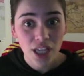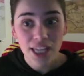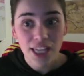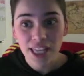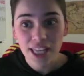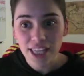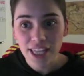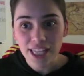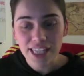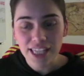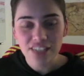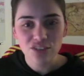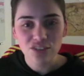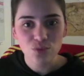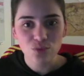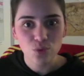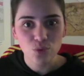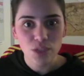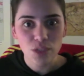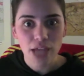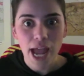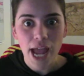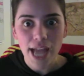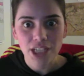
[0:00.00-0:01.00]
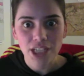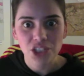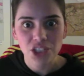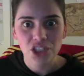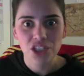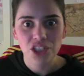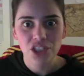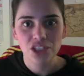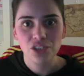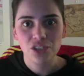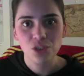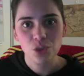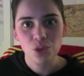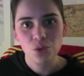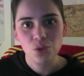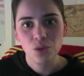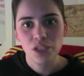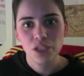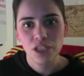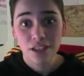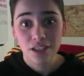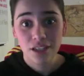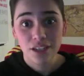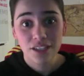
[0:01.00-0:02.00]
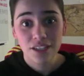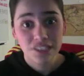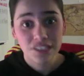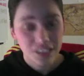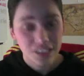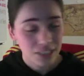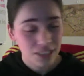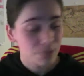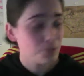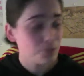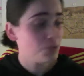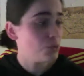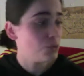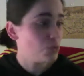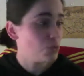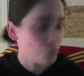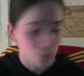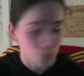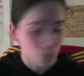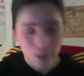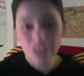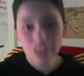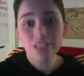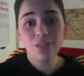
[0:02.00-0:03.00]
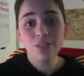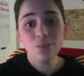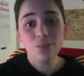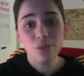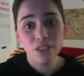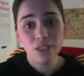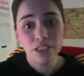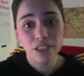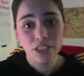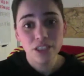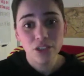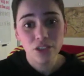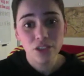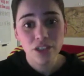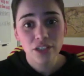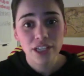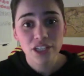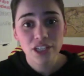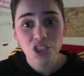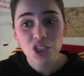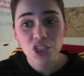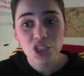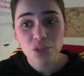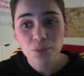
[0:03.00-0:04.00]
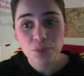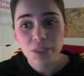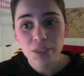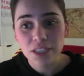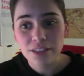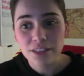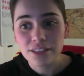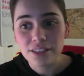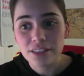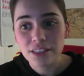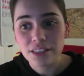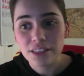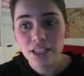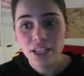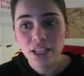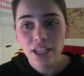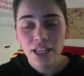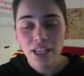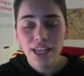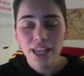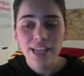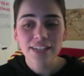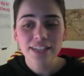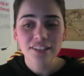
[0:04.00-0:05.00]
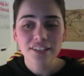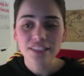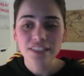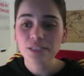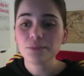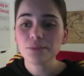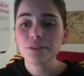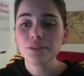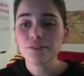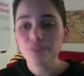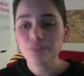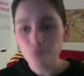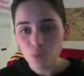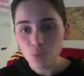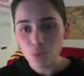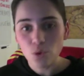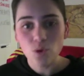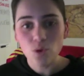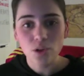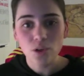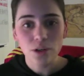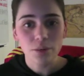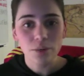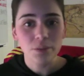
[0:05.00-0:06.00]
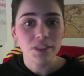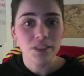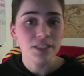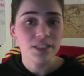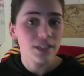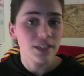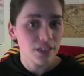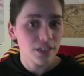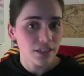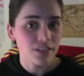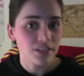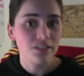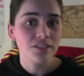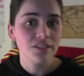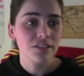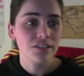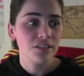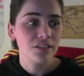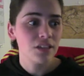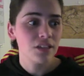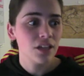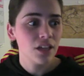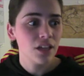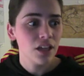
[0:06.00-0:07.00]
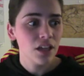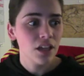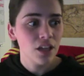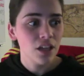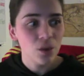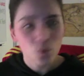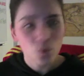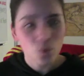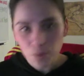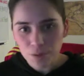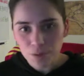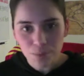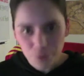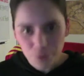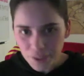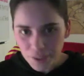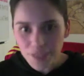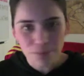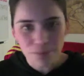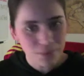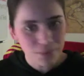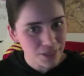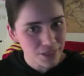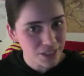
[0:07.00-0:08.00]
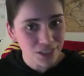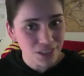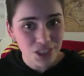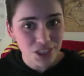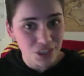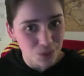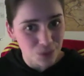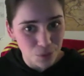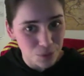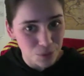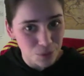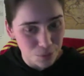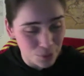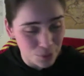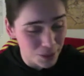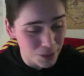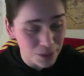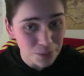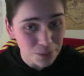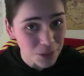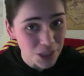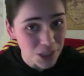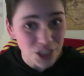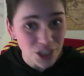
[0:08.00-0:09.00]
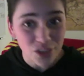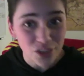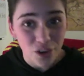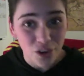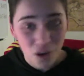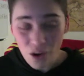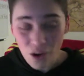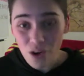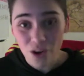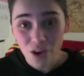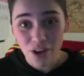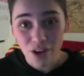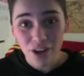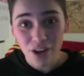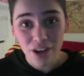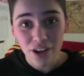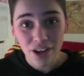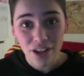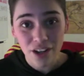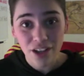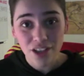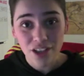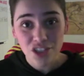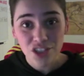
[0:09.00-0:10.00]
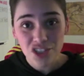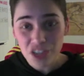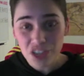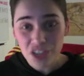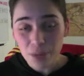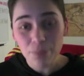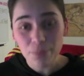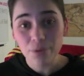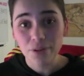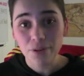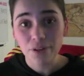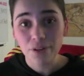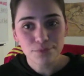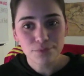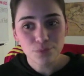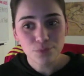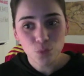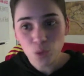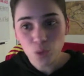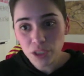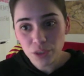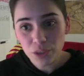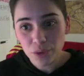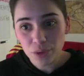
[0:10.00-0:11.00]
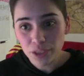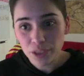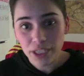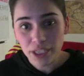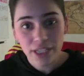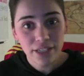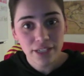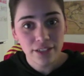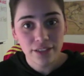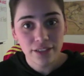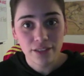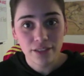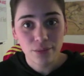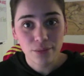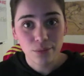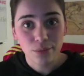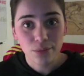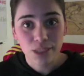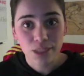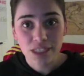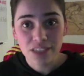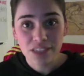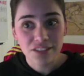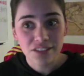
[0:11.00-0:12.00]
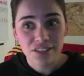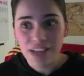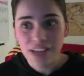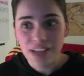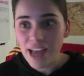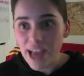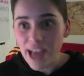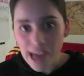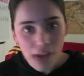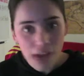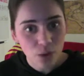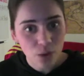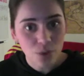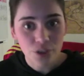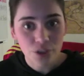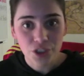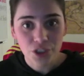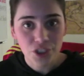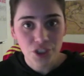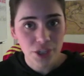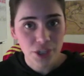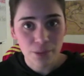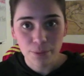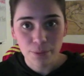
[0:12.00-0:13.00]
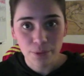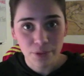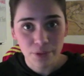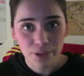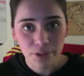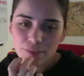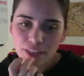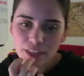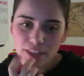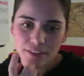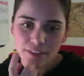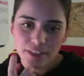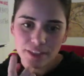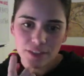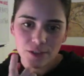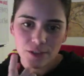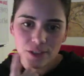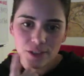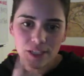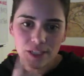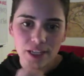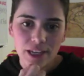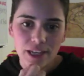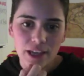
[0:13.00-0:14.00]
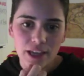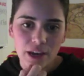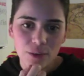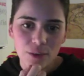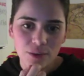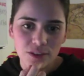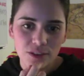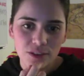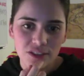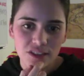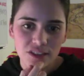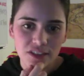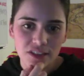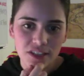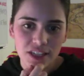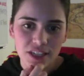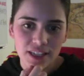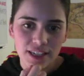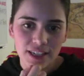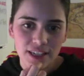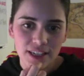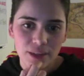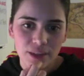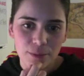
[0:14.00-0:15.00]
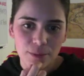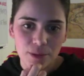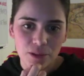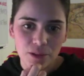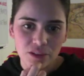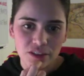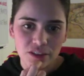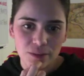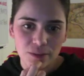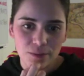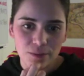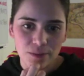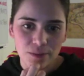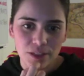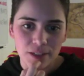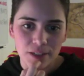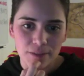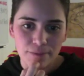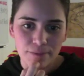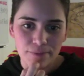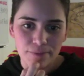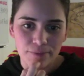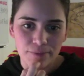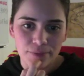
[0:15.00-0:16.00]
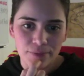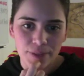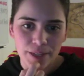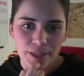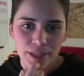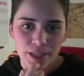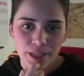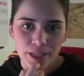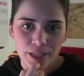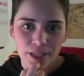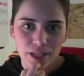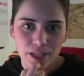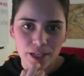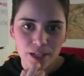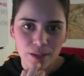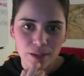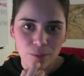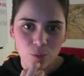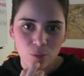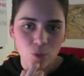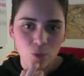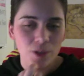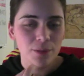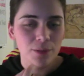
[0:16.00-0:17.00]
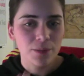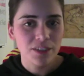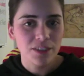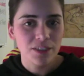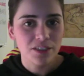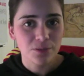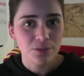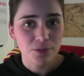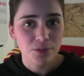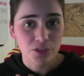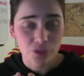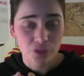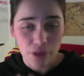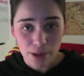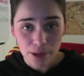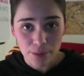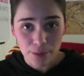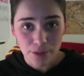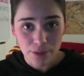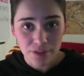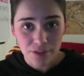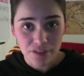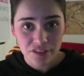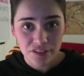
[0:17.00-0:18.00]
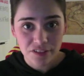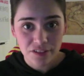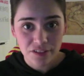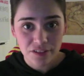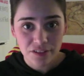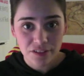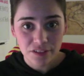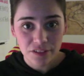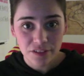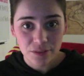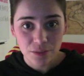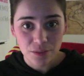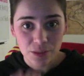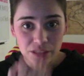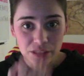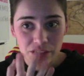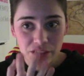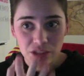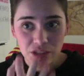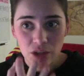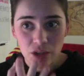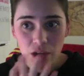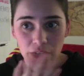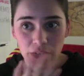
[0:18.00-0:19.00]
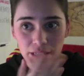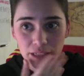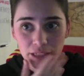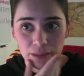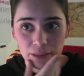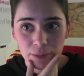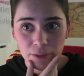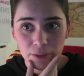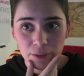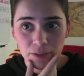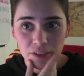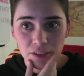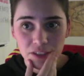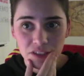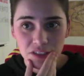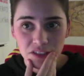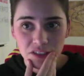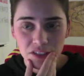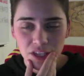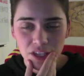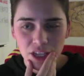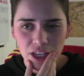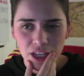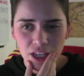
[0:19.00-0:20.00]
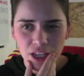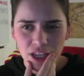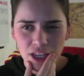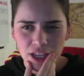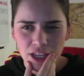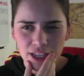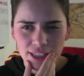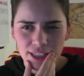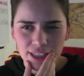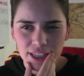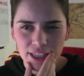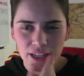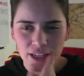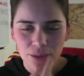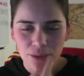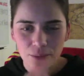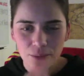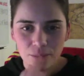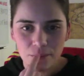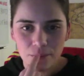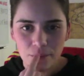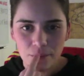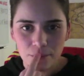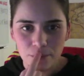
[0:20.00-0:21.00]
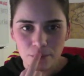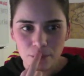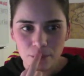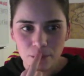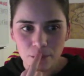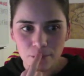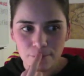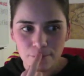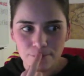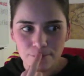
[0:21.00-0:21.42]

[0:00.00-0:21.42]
His reaction to it. It's going to be really, really good. And just because and it's going to be even more because we pretty much we pretty much are Shepard. We created him. He's our Shepard. The other day, I was thinking about something. Um, one of my subscribers was talking about this. I can't remember